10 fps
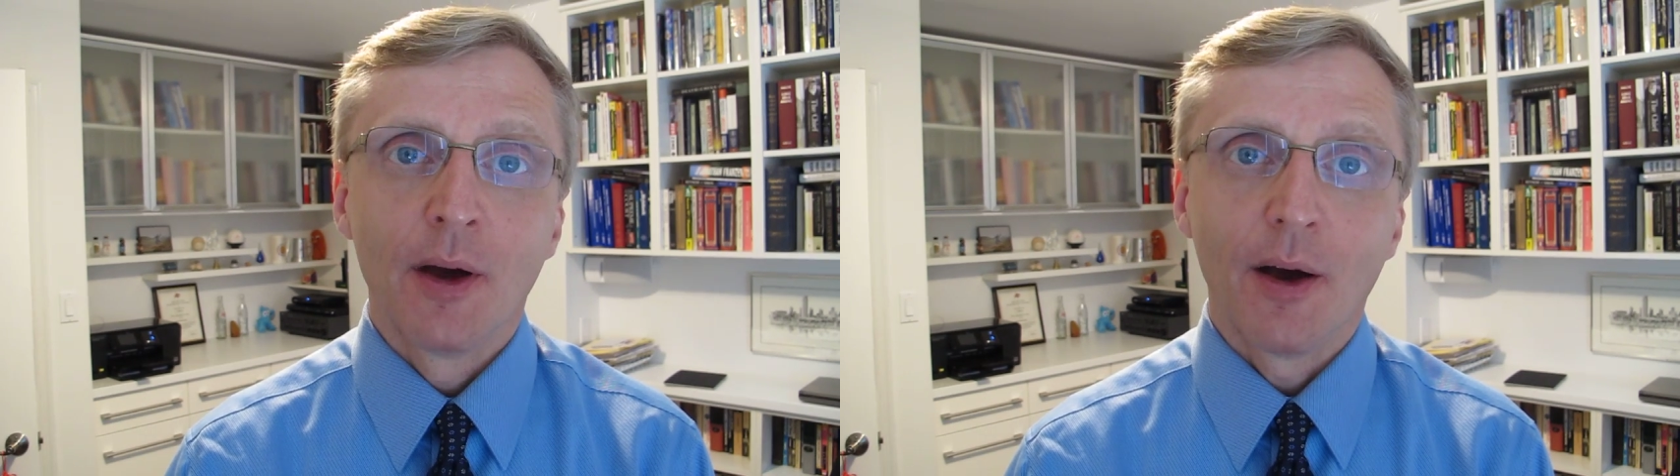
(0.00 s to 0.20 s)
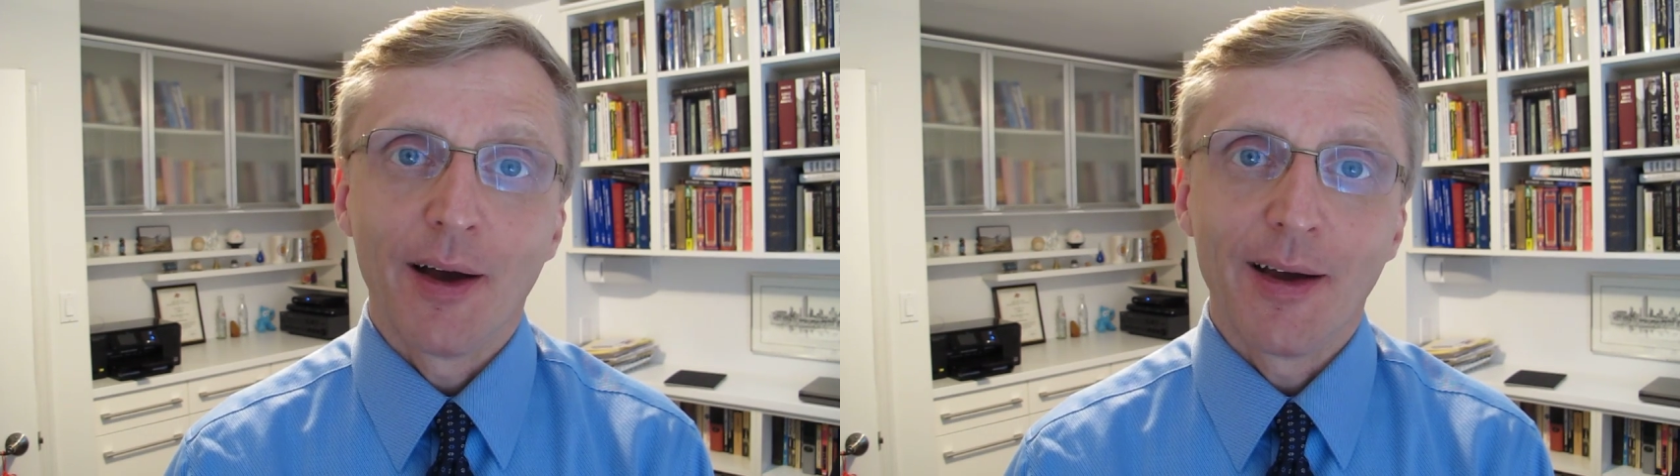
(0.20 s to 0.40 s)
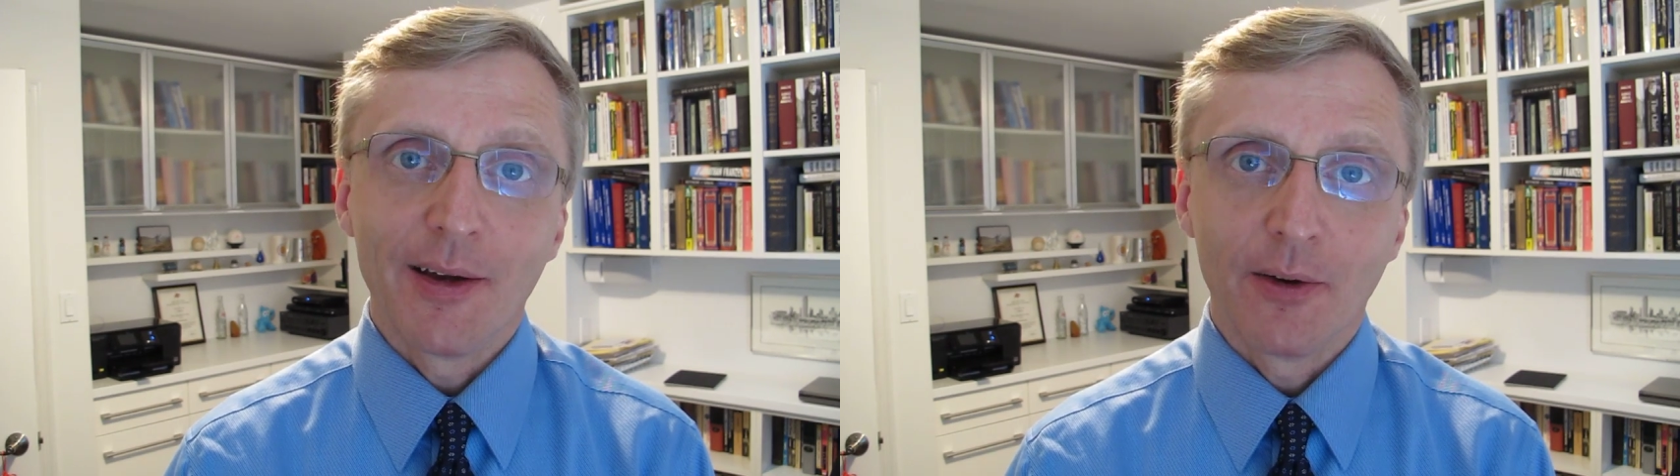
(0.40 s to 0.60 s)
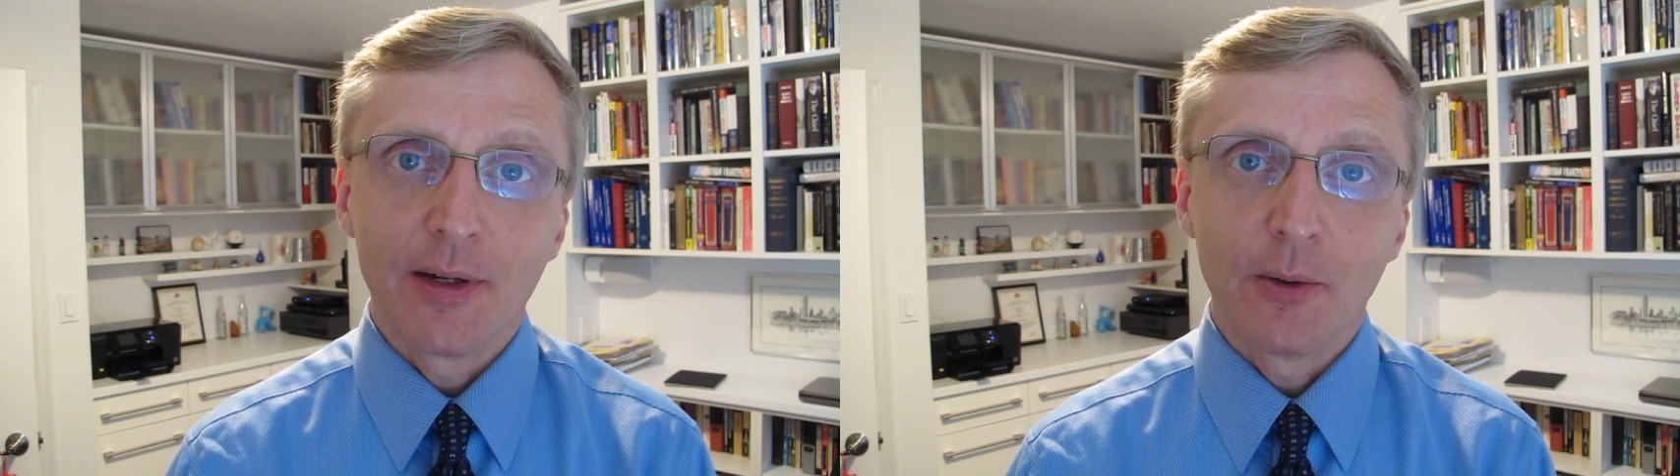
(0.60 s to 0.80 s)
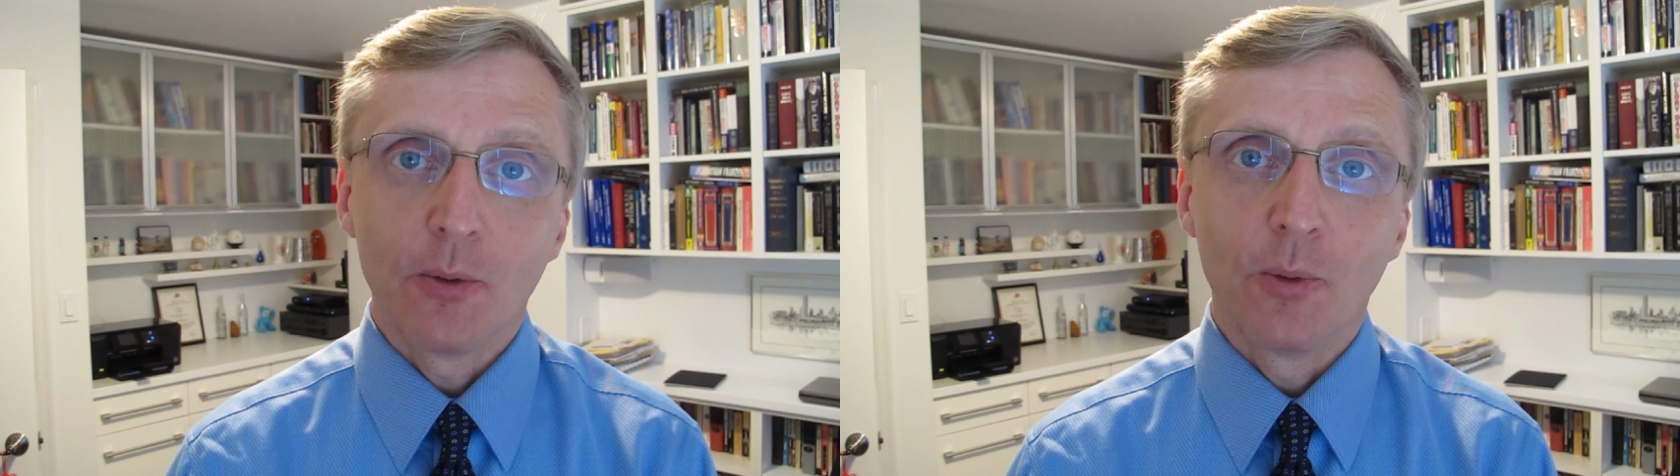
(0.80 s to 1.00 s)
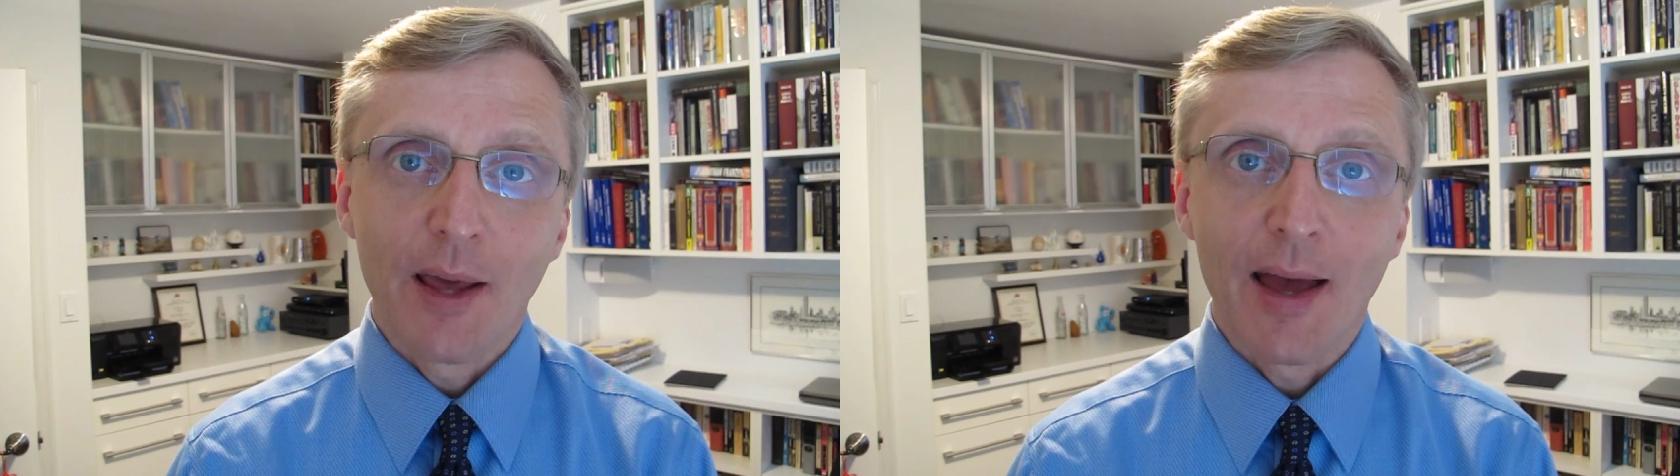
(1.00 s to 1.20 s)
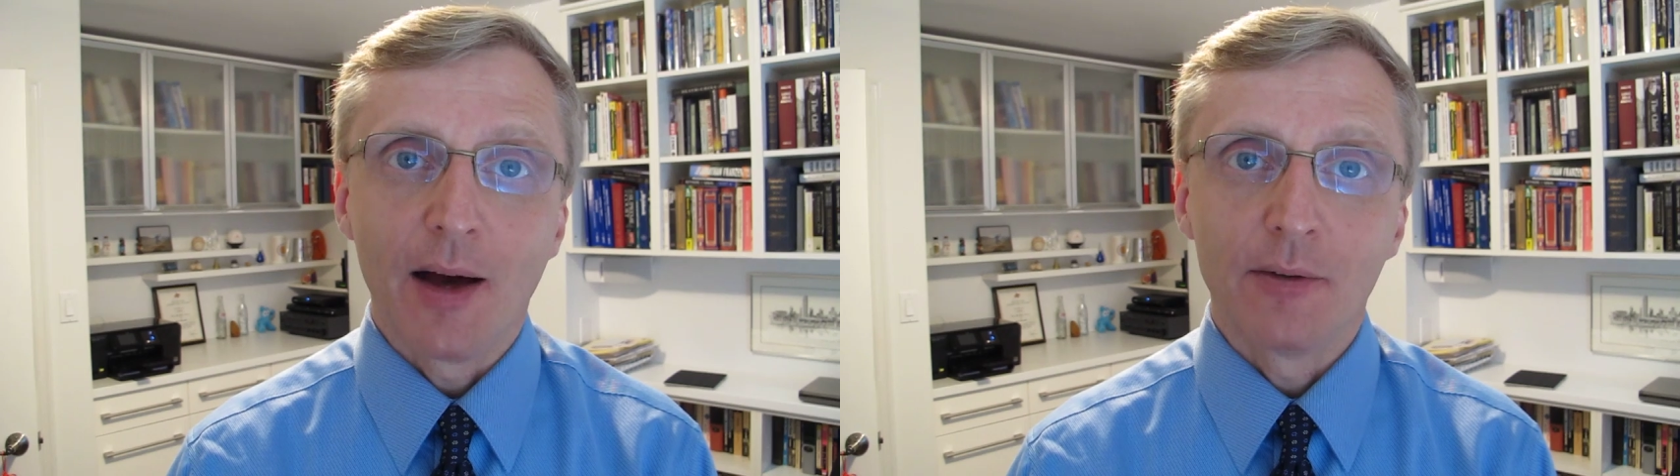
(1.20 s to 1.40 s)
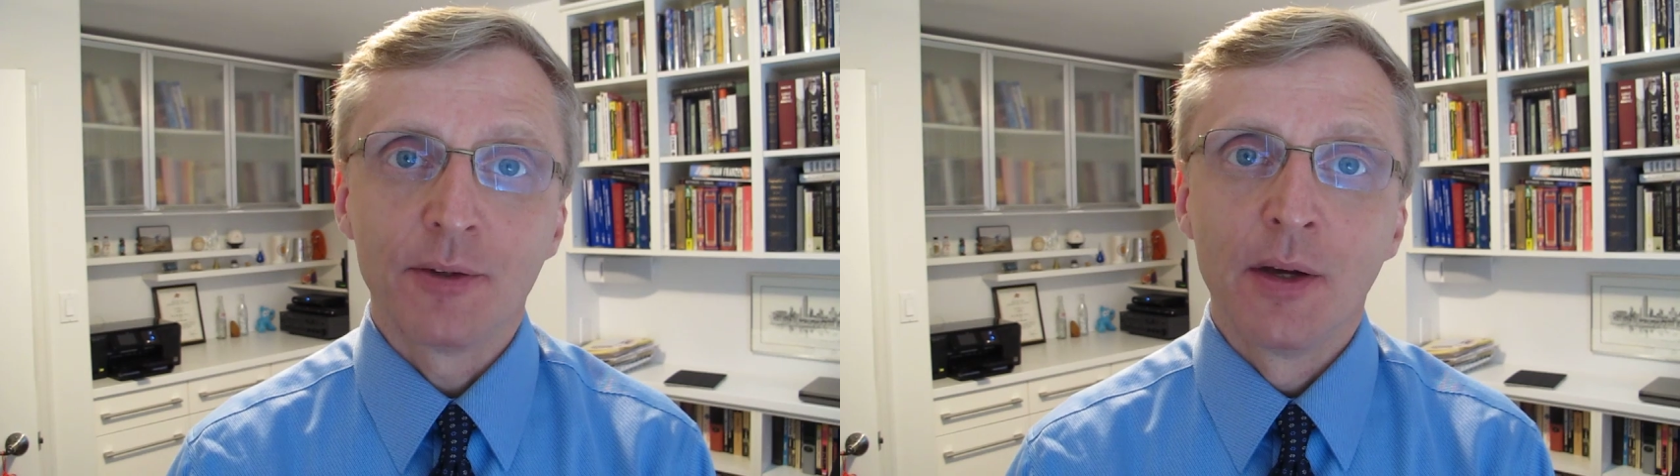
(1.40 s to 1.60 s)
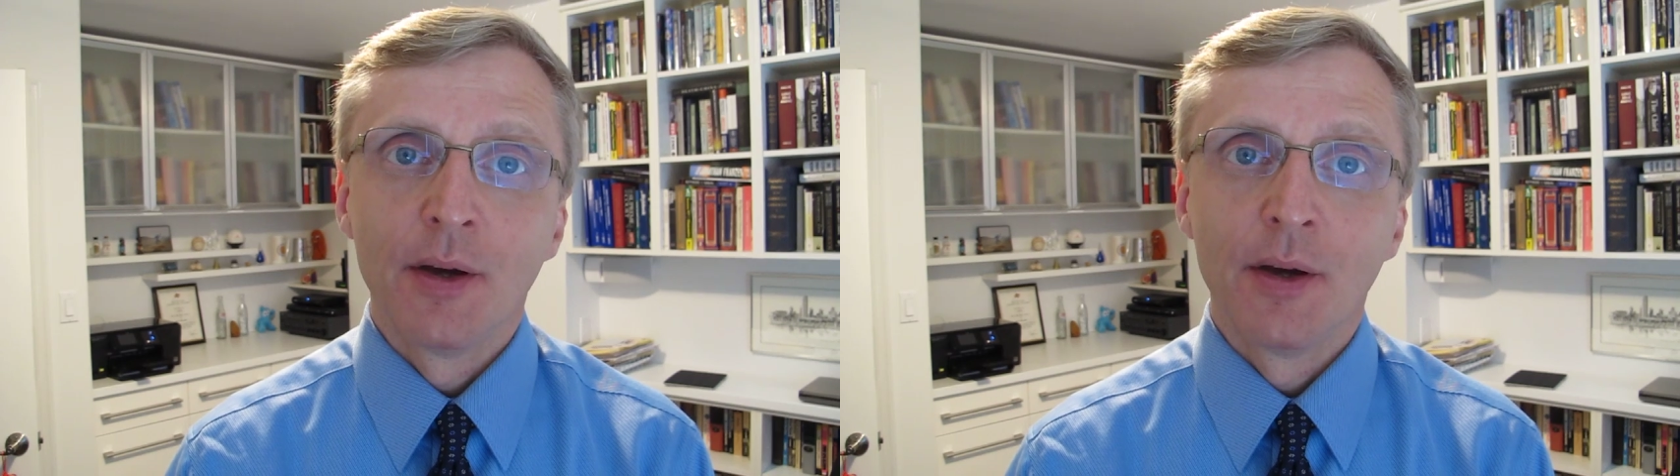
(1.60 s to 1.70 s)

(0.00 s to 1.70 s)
area would have.